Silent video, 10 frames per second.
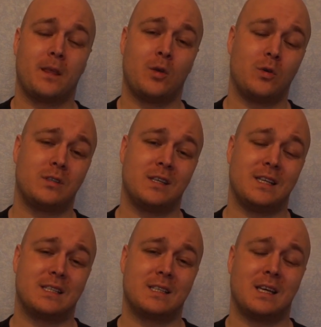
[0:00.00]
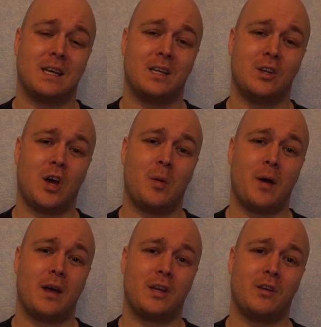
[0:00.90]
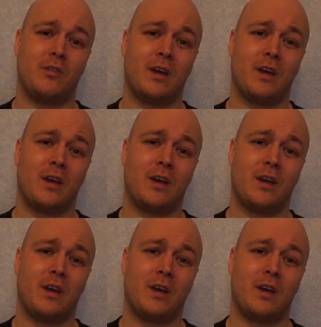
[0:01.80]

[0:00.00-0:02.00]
Use this no matter if